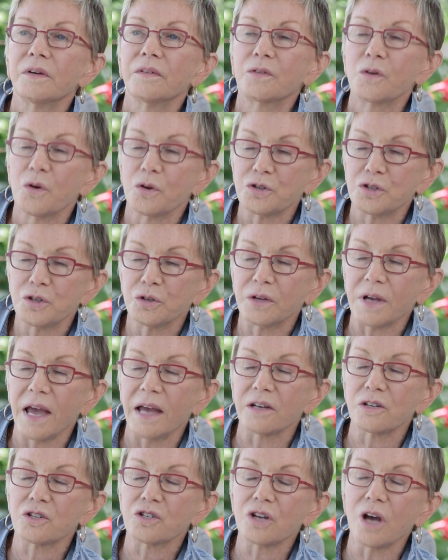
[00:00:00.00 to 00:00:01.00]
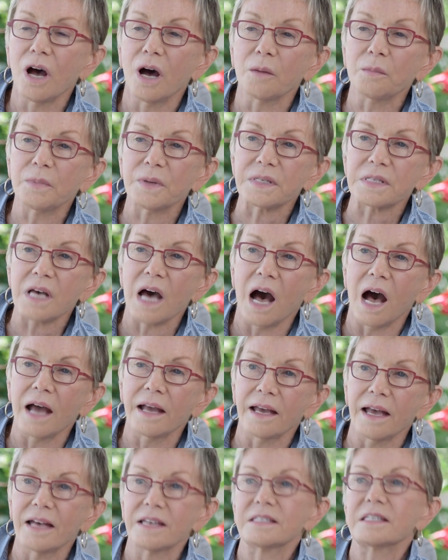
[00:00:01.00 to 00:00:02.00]
Of course, you can't jump as
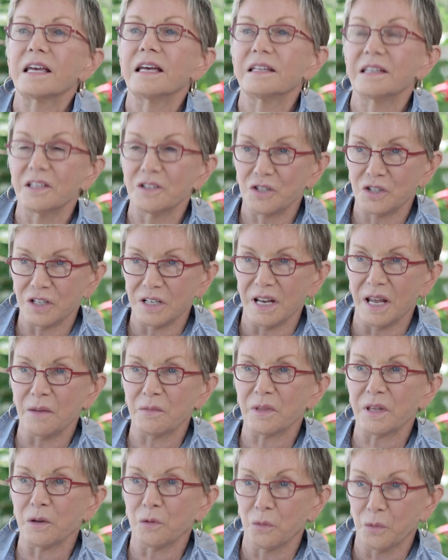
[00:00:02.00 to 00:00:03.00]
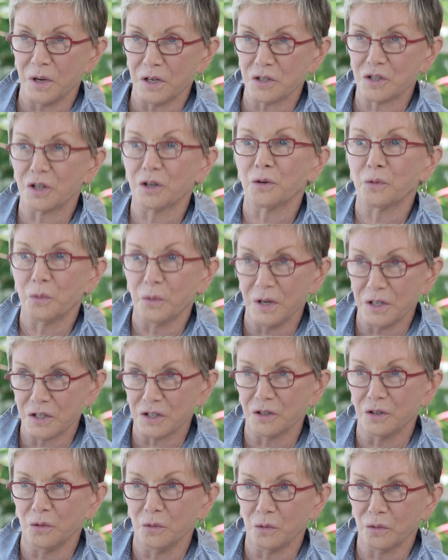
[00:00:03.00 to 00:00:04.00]
high as, and then she named the original,
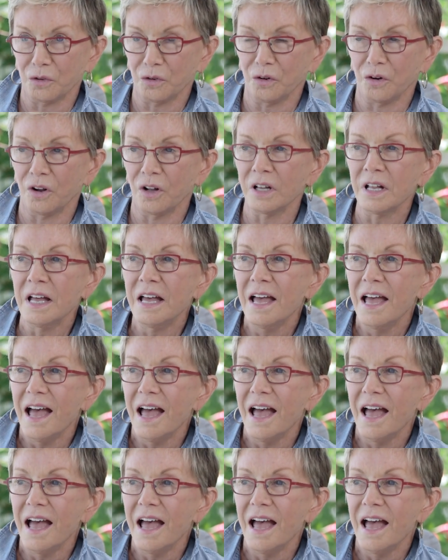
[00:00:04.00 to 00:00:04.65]
original girl.